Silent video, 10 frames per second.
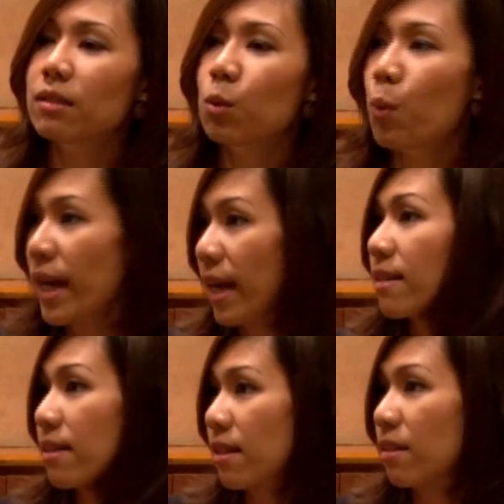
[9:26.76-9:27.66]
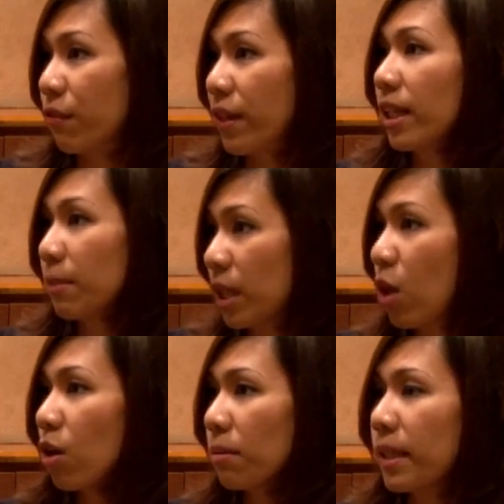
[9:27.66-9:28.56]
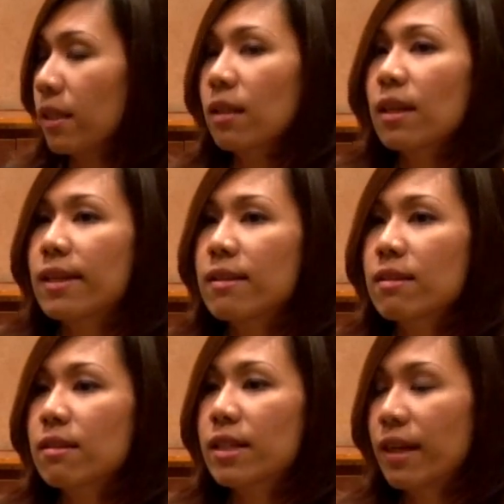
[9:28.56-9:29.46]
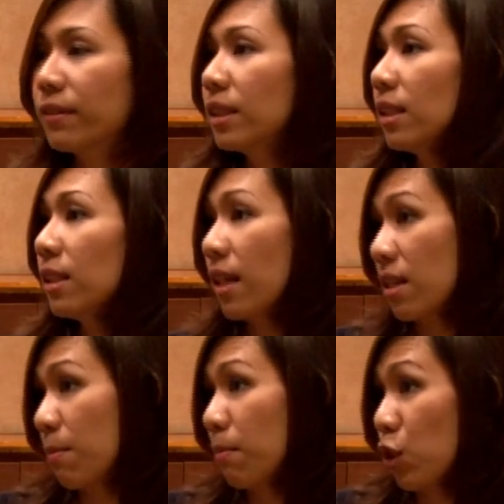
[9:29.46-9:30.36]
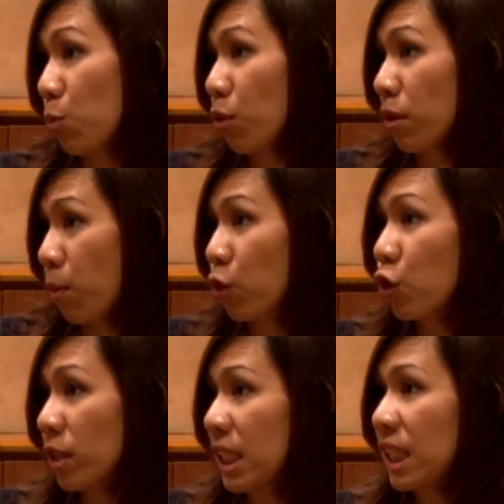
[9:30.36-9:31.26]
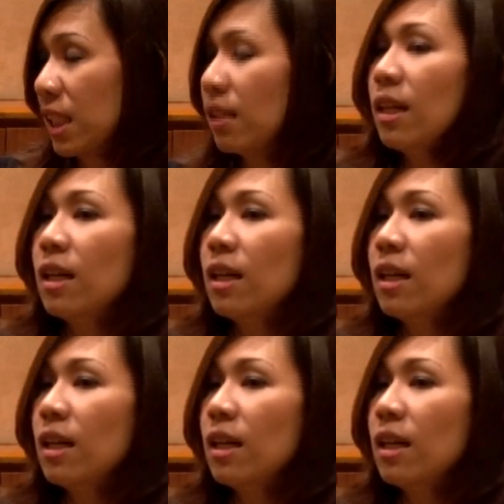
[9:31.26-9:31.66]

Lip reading: the way I see the Vietnam economy, it definitely has much more opportunity